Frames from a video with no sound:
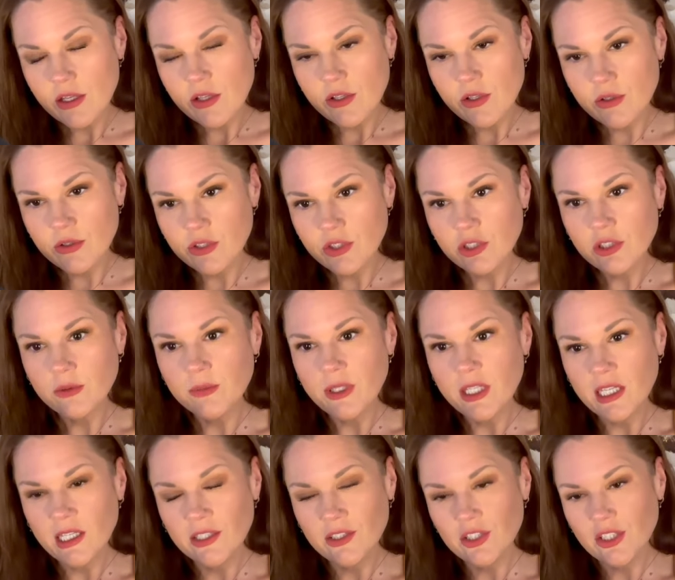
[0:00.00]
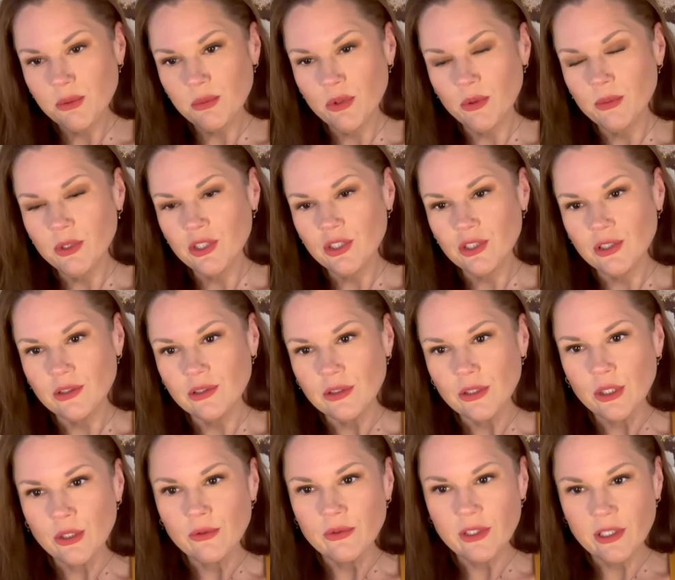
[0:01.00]
You're showing me anti-permission.
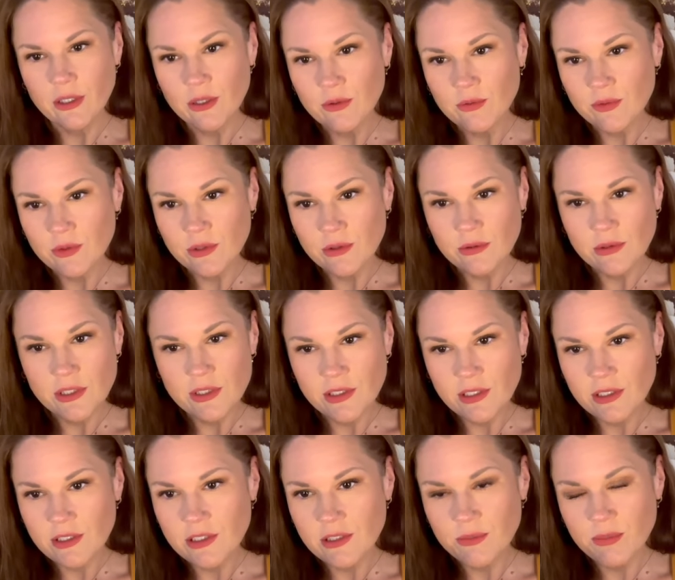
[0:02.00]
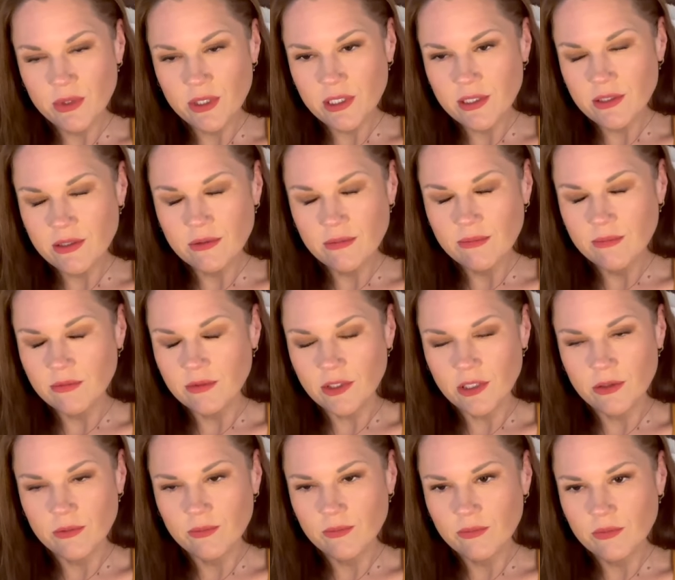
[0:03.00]
Over the Hierophant, is that a surprise? No.
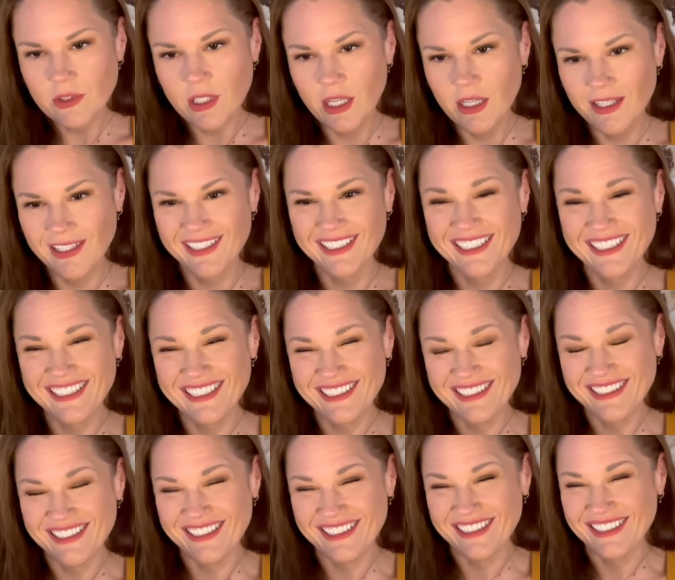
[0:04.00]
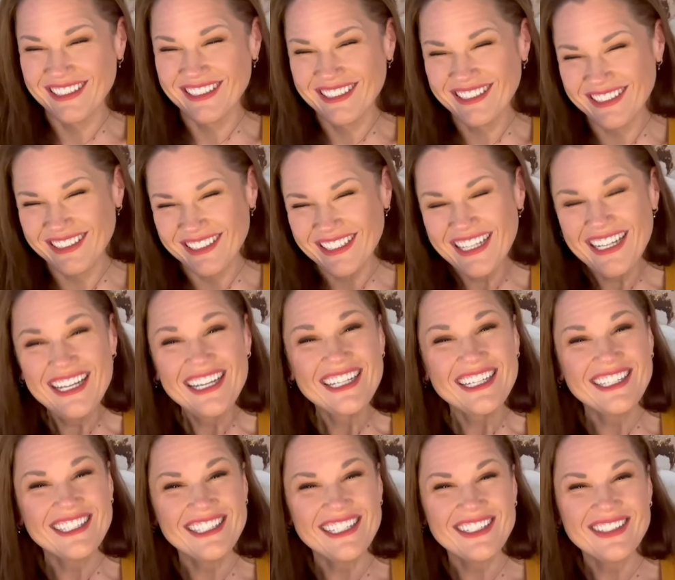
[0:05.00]

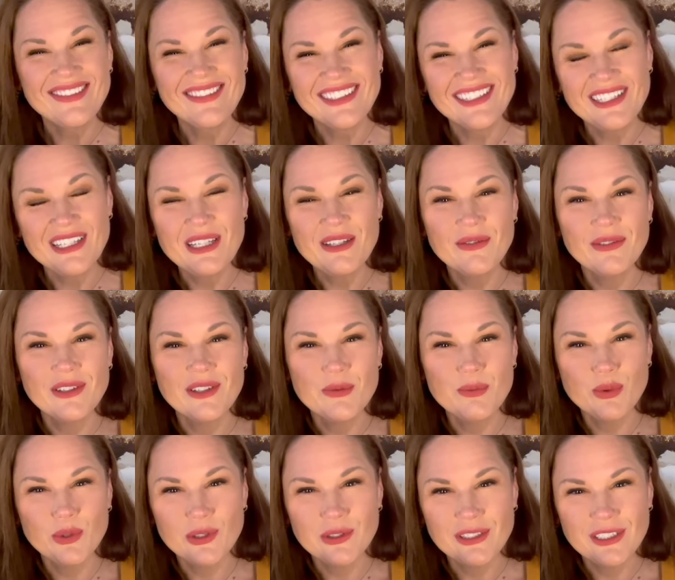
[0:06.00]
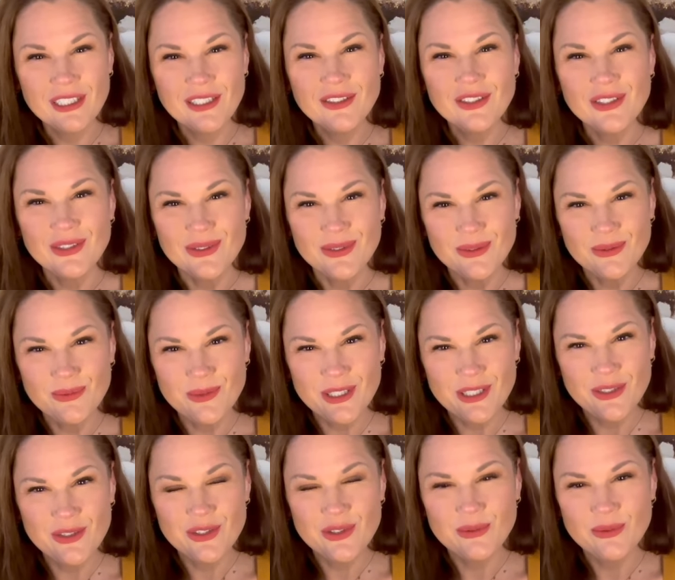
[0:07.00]
Because that's what it easily boiled down to. We
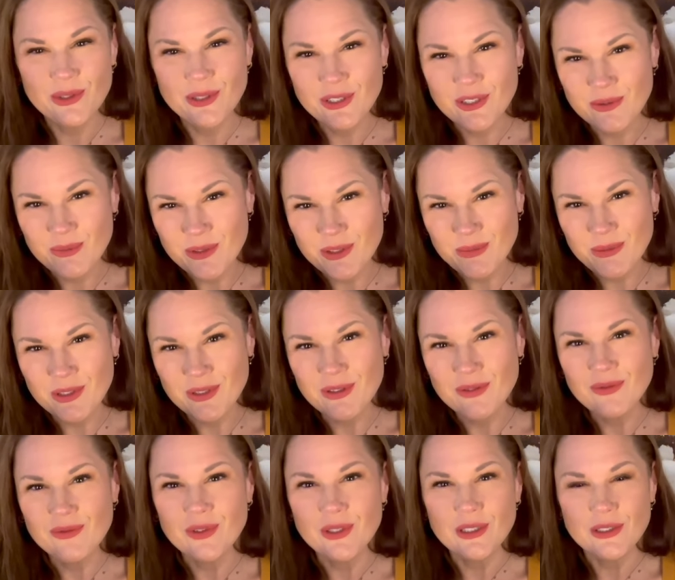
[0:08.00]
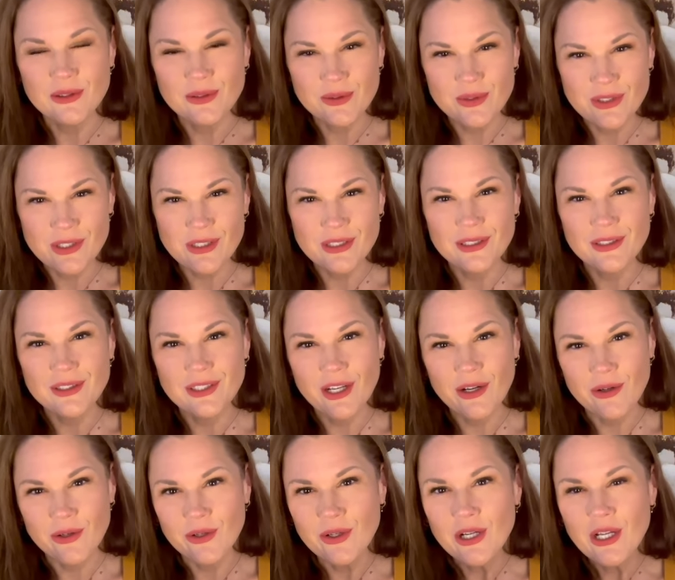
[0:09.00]
use the word commitment very loosely in
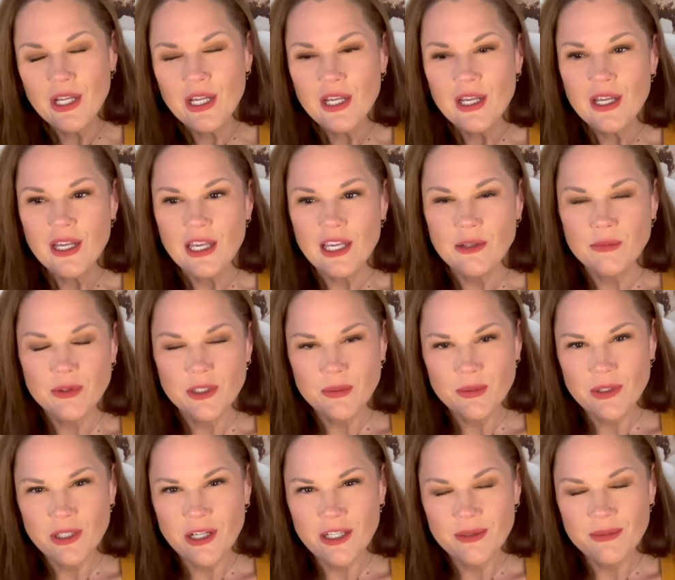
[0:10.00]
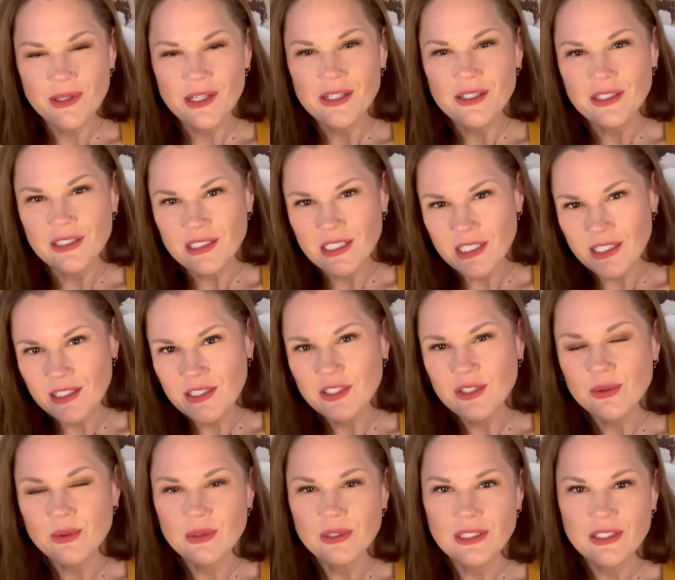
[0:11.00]
tarot, and people automatically take it
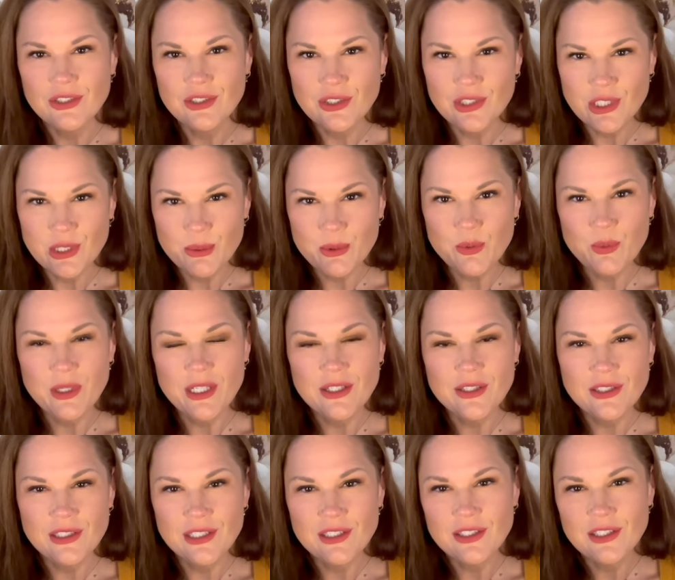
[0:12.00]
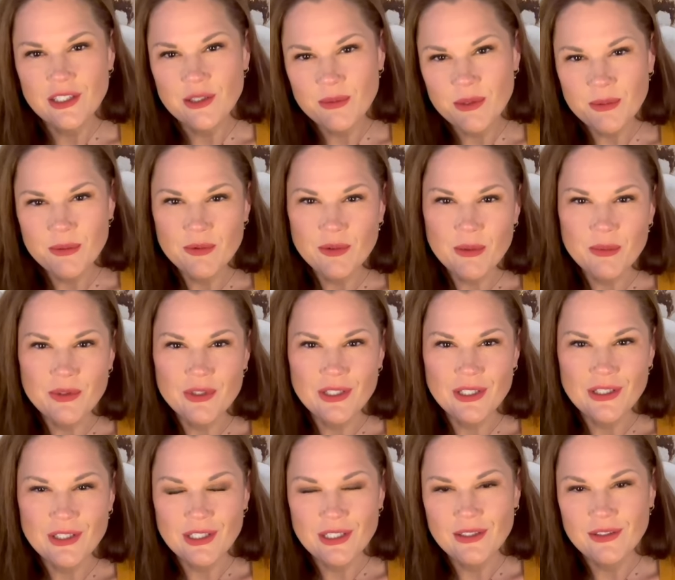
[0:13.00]
to a relationship space. It's commitment
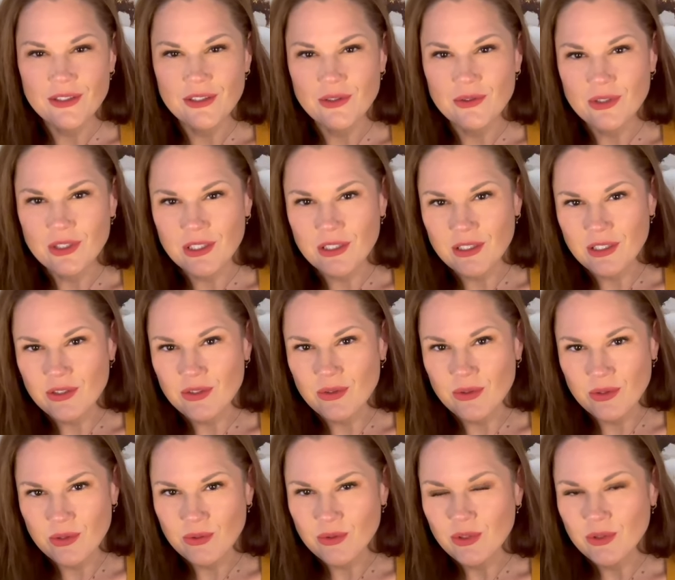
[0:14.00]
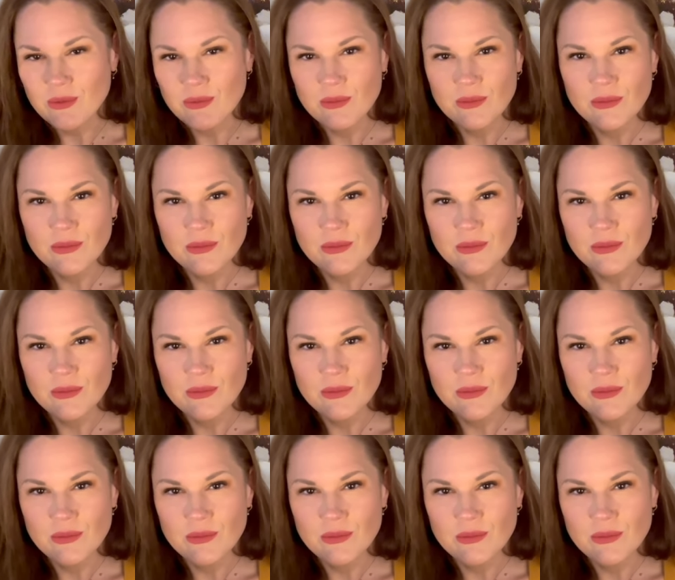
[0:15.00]
represents anything you say yes or no to.